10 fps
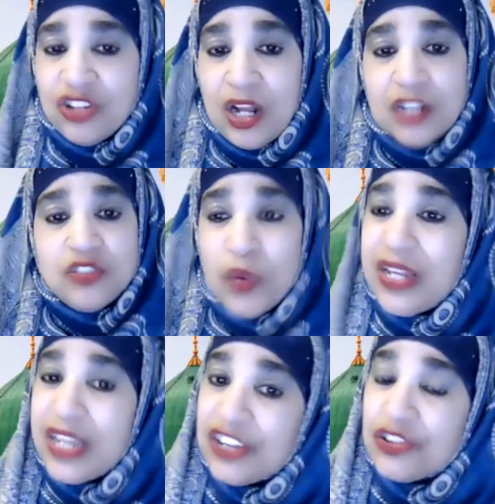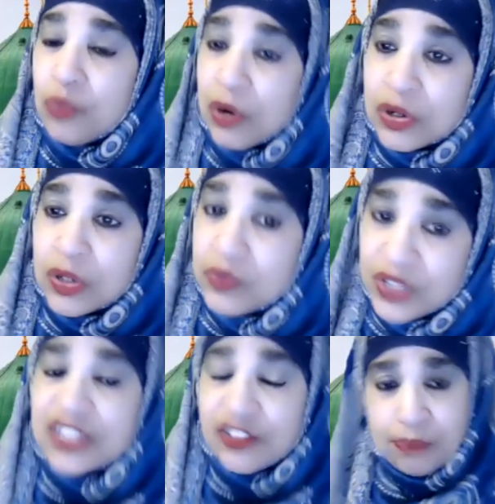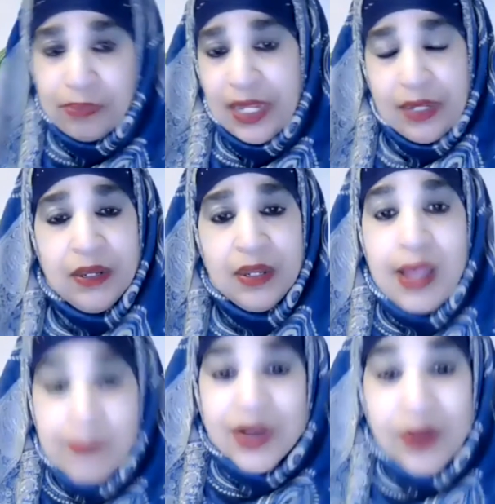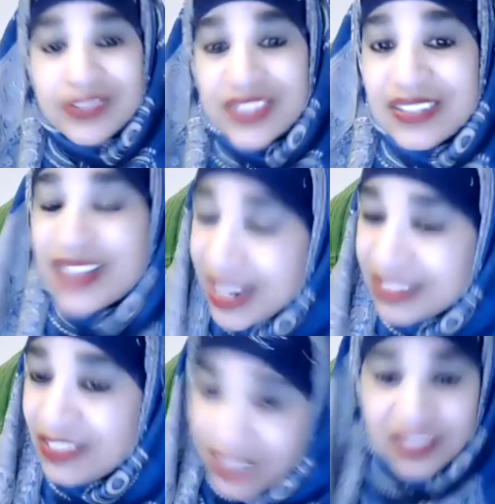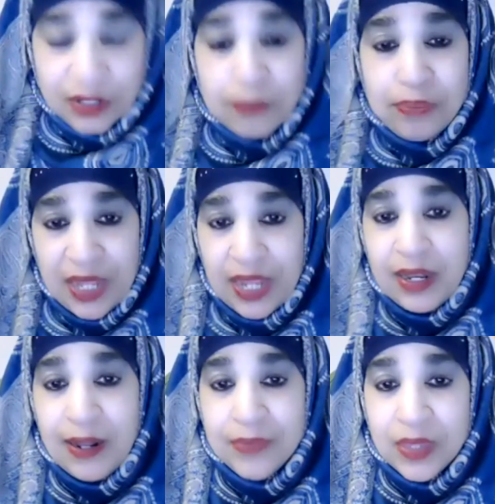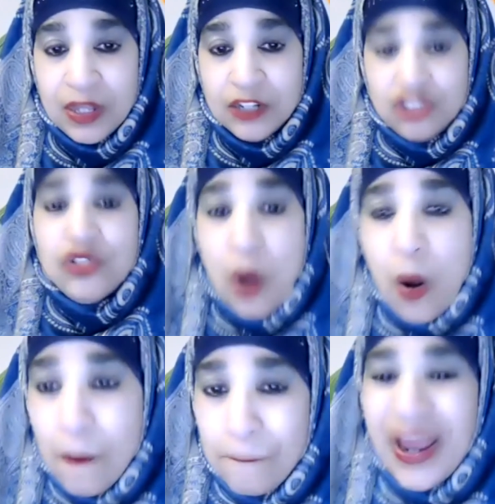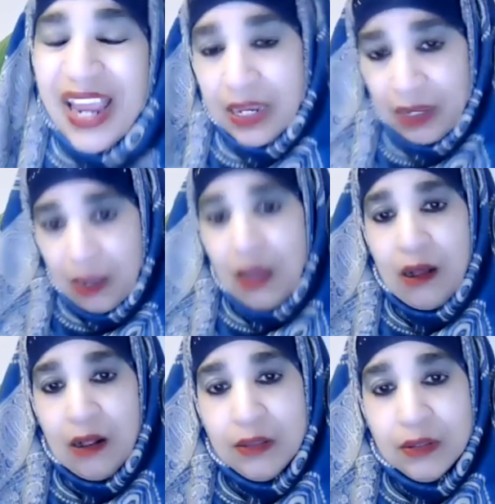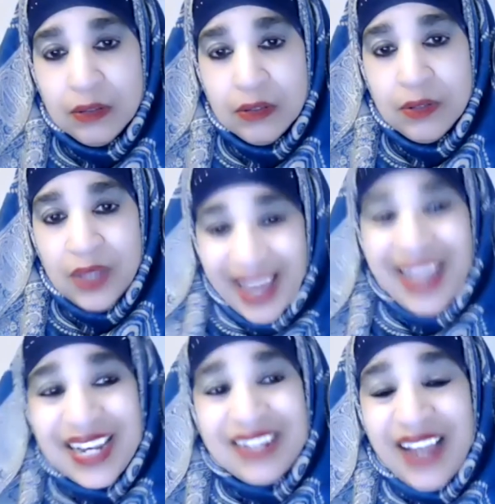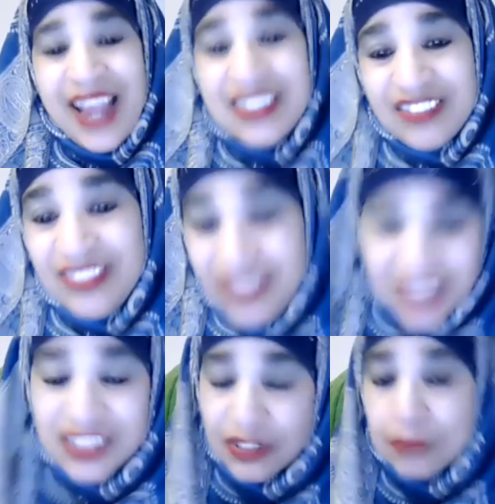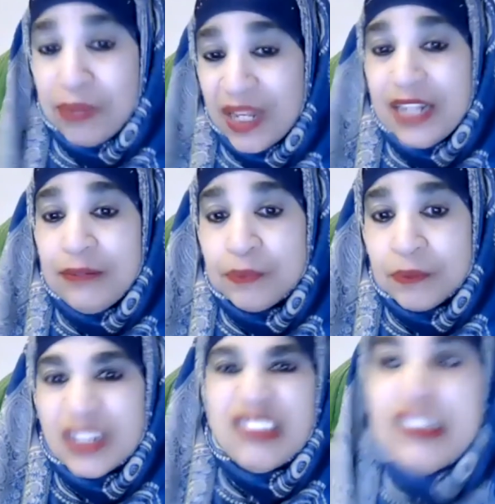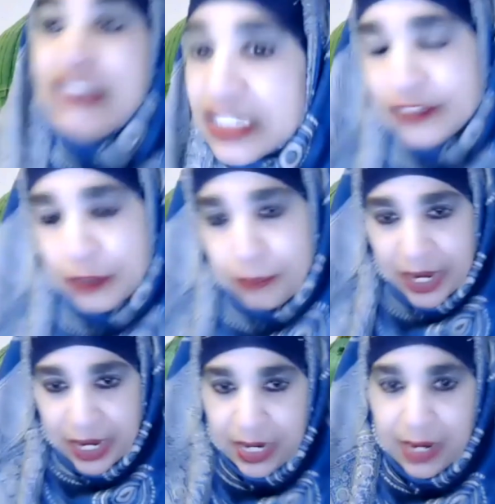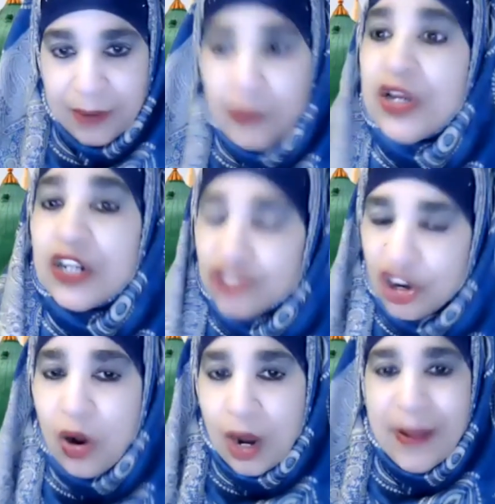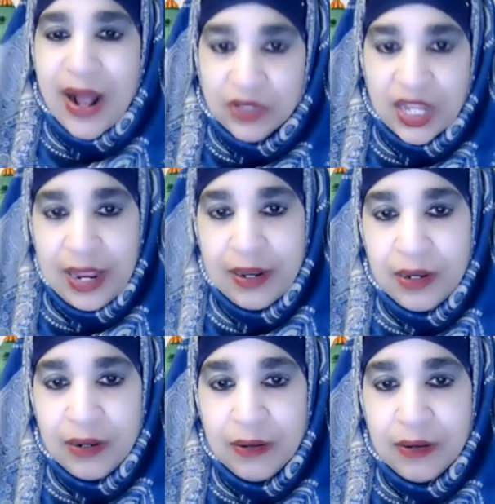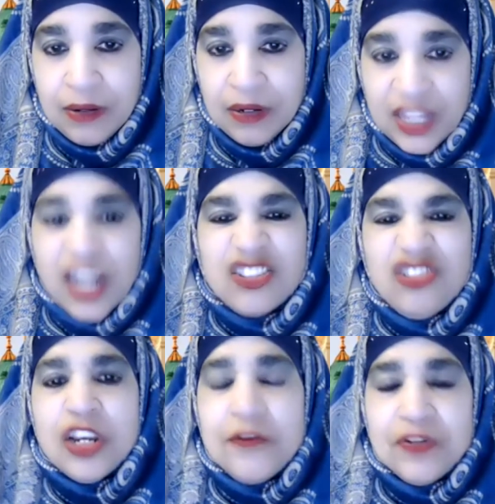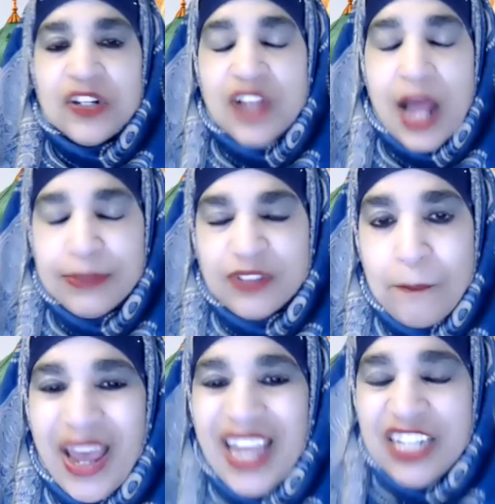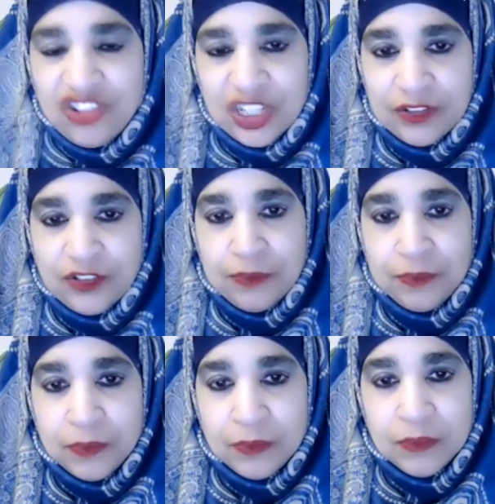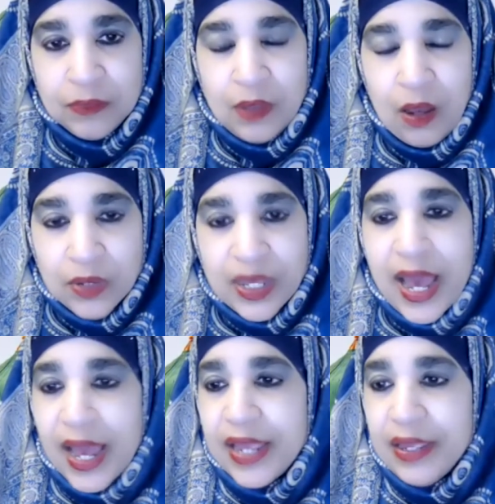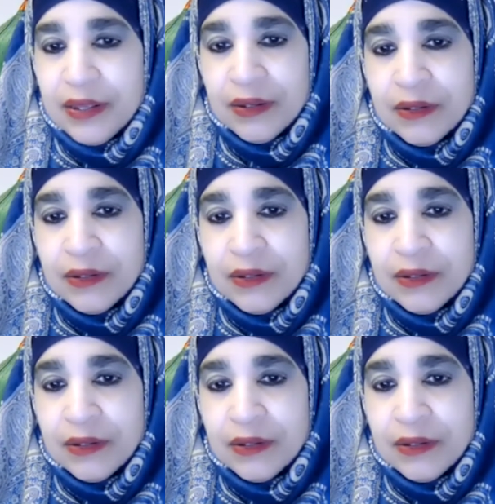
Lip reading: to us. We need to work on discipline because it takes discipline to obey Allah. And it takes discipline to disobey him. And we're going to talk about that. There's different types of patience. Okay?